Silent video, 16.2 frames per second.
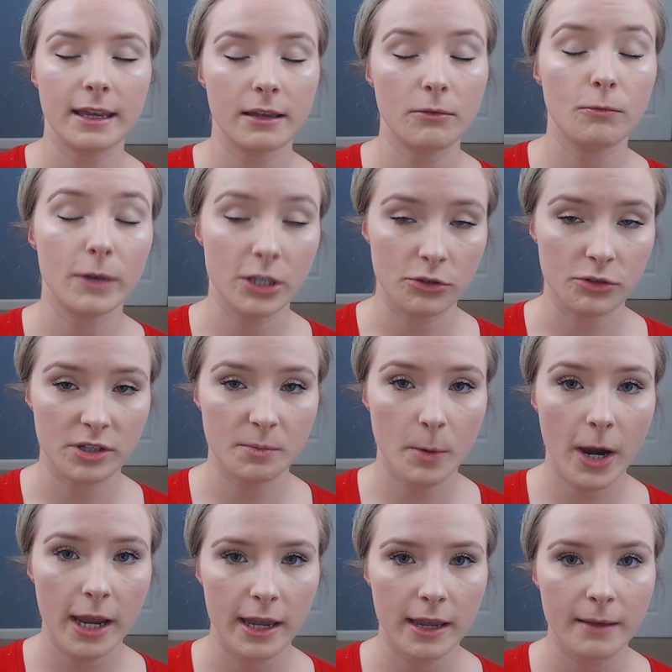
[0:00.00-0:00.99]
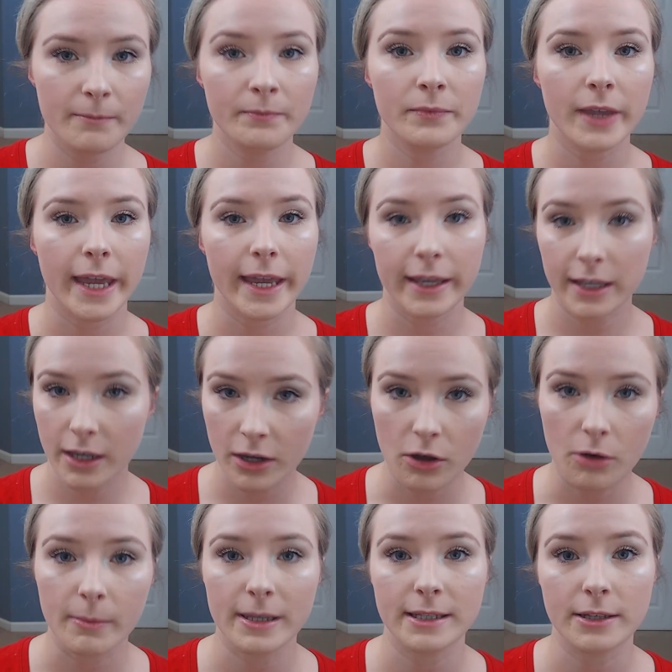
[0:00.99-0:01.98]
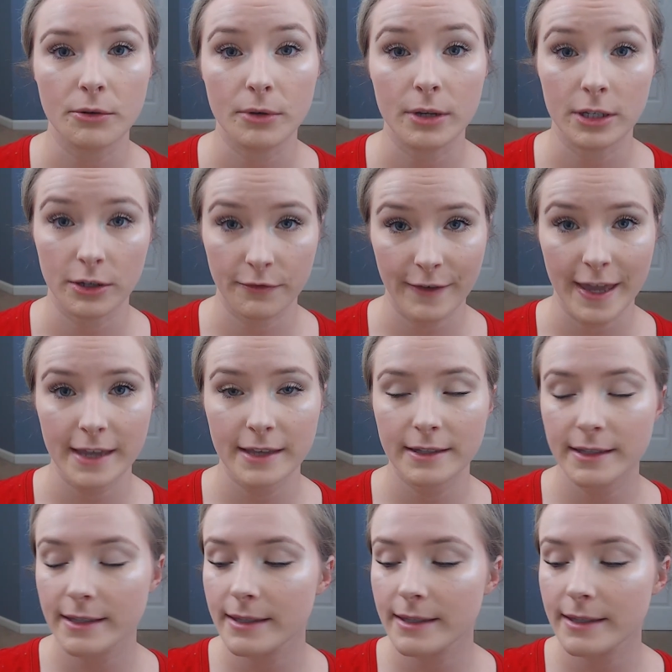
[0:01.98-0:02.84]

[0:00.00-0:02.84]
when you spray it, you're gonna be soaking your face.